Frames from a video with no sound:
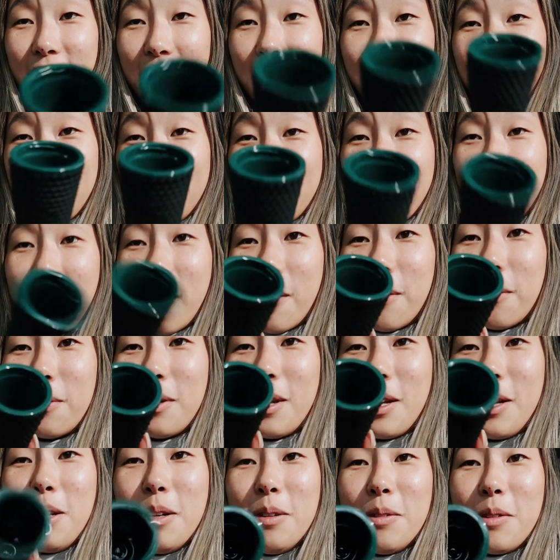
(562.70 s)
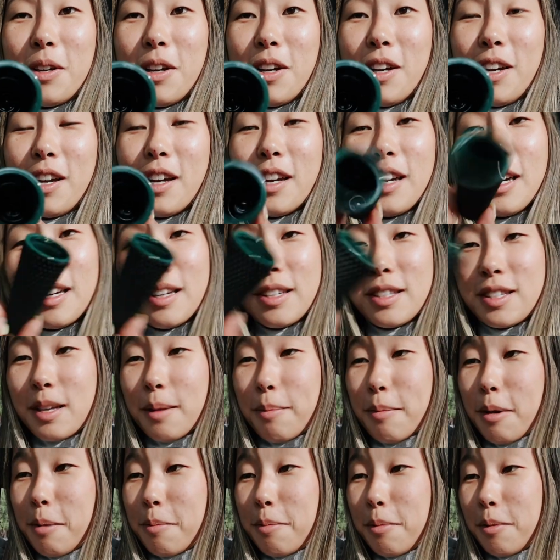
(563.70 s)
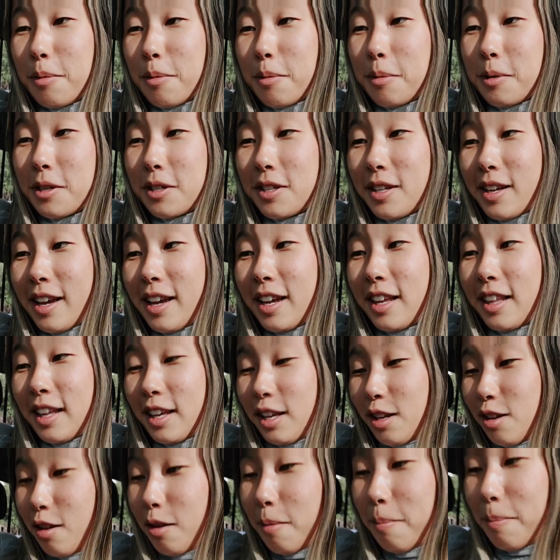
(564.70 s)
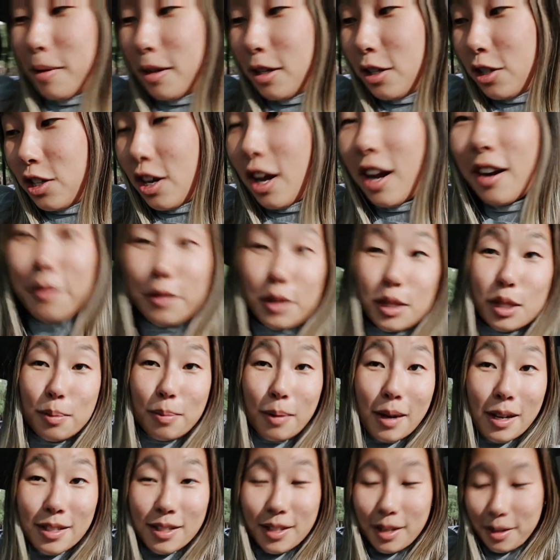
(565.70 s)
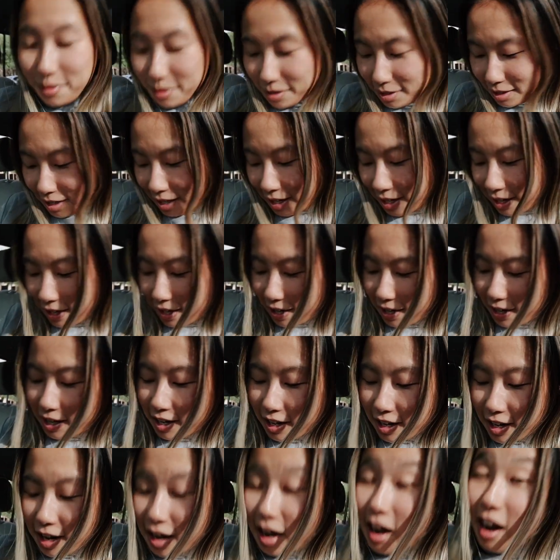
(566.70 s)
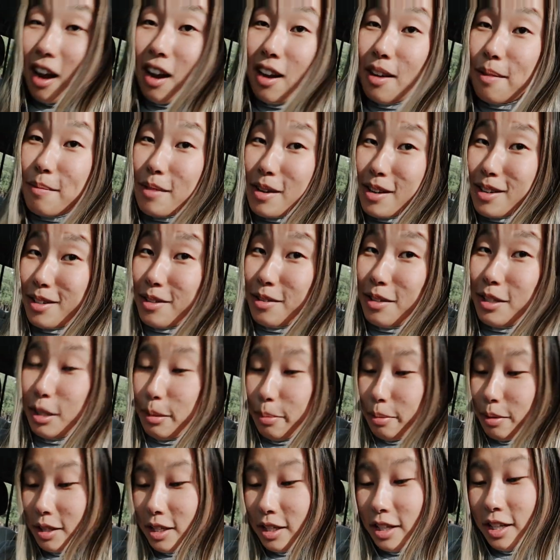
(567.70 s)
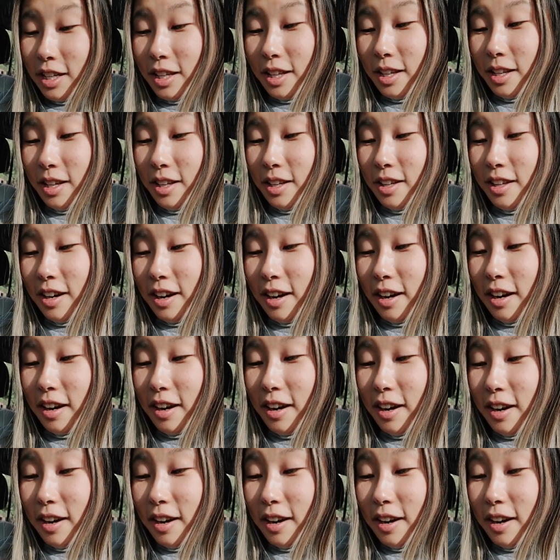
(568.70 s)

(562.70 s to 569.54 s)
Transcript: like know that you could. Some people are saying like you could put a shot of espresso in there. I'm not going to put anything in there.